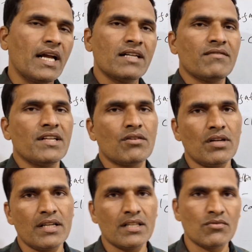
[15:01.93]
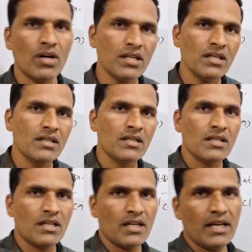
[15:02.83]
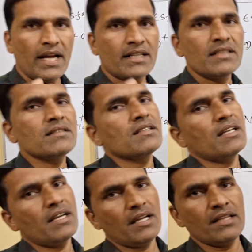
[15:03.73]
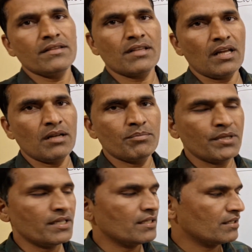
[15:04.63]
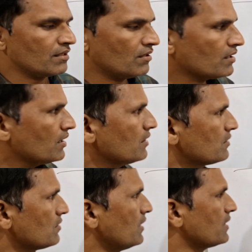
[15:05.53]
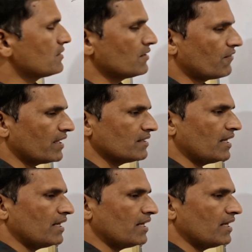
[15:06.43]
that we call it as what? Lattice enthalpy. Okay, so let us define